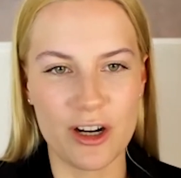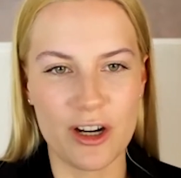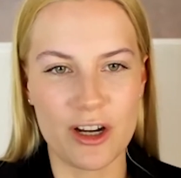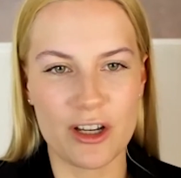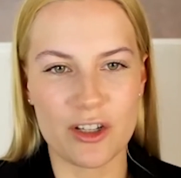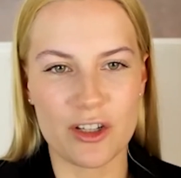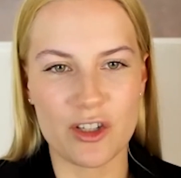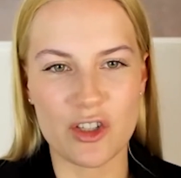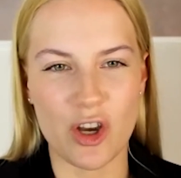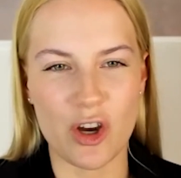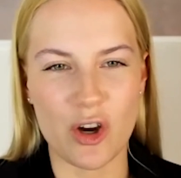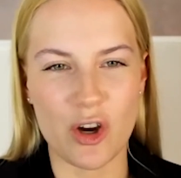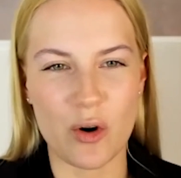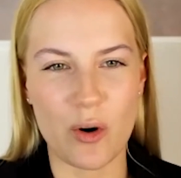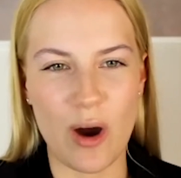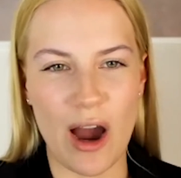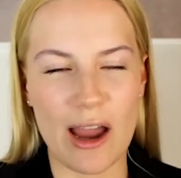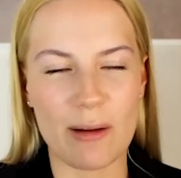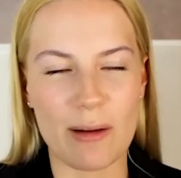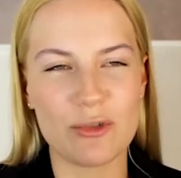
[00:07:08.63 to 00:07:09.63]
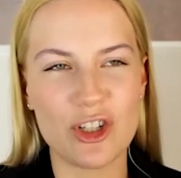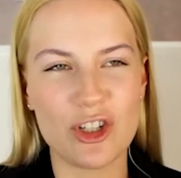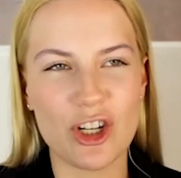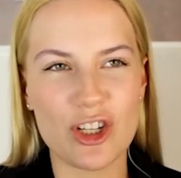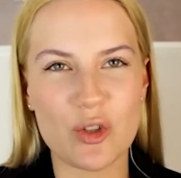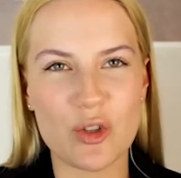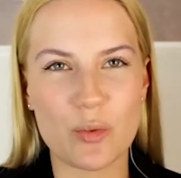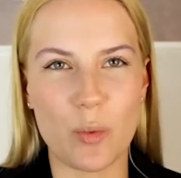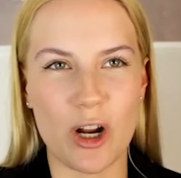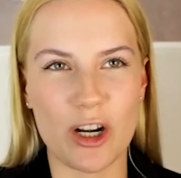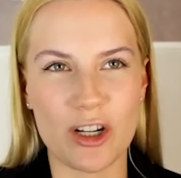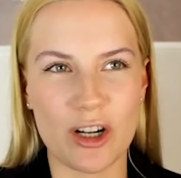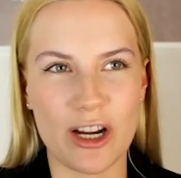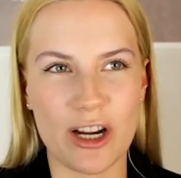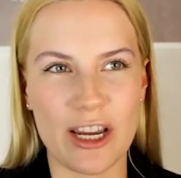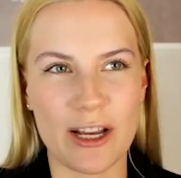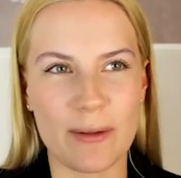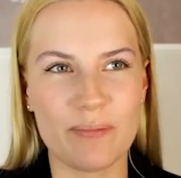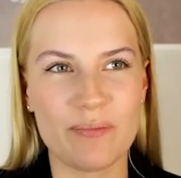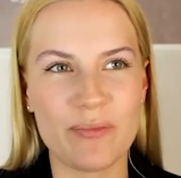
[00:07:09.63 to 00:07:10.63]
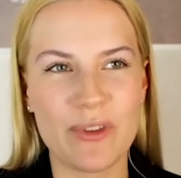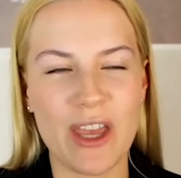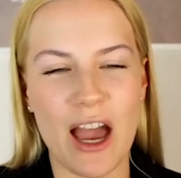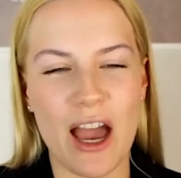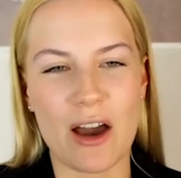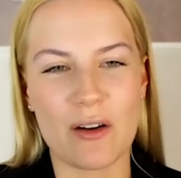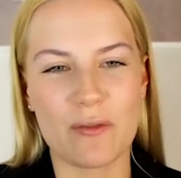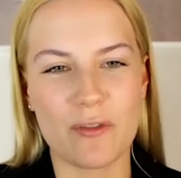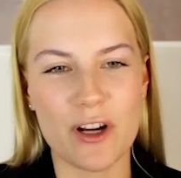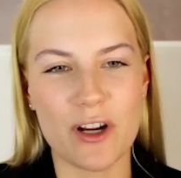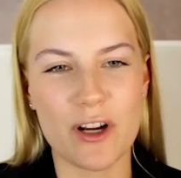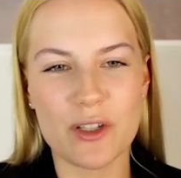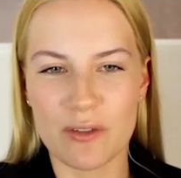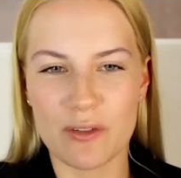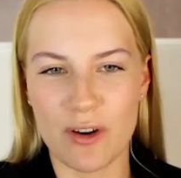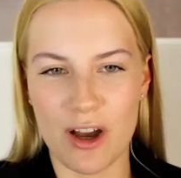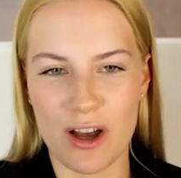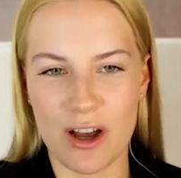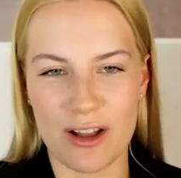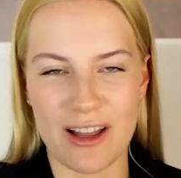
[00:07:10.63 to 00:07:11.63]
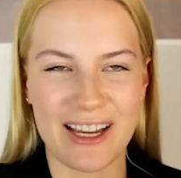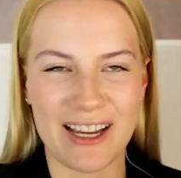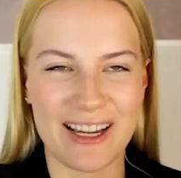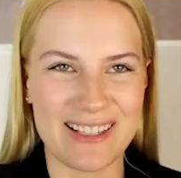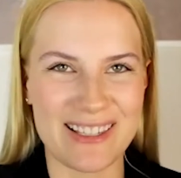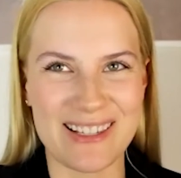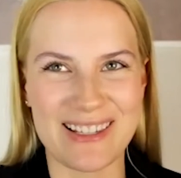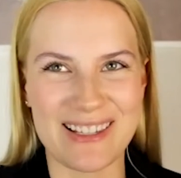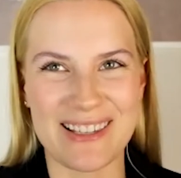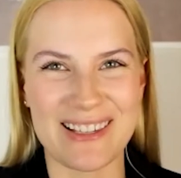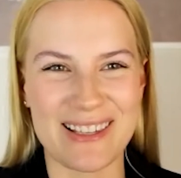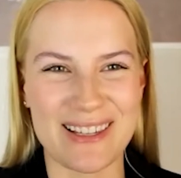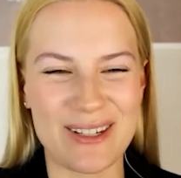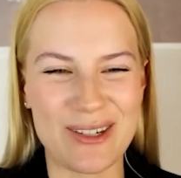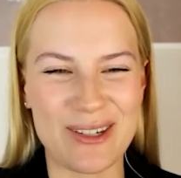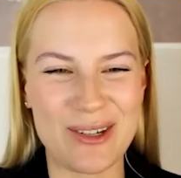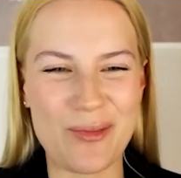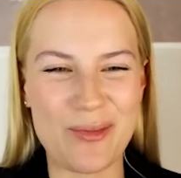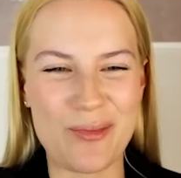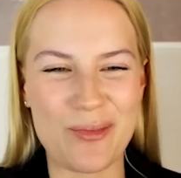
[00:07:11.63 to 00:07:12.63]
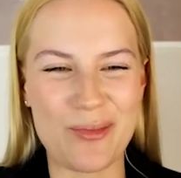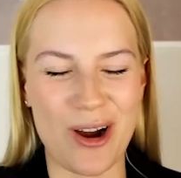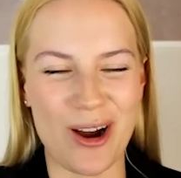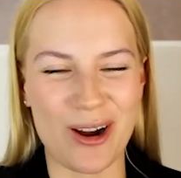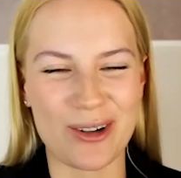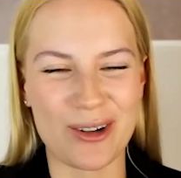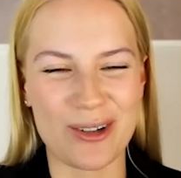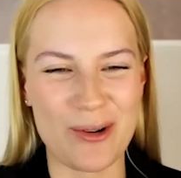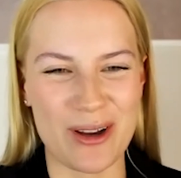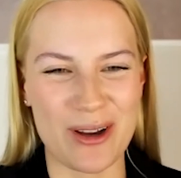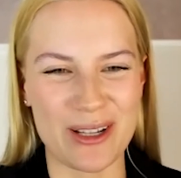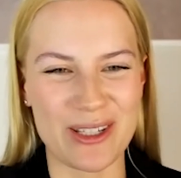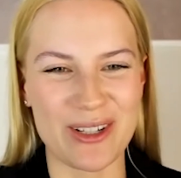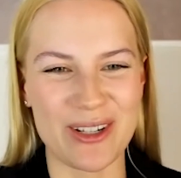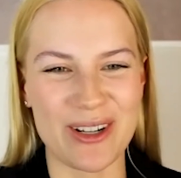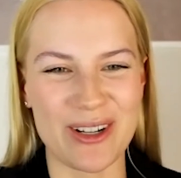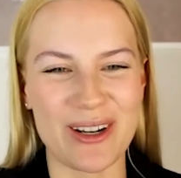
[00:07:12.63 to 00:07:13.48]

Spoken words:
So I'm just wondering, first of all, I guess this is a two-pronged question.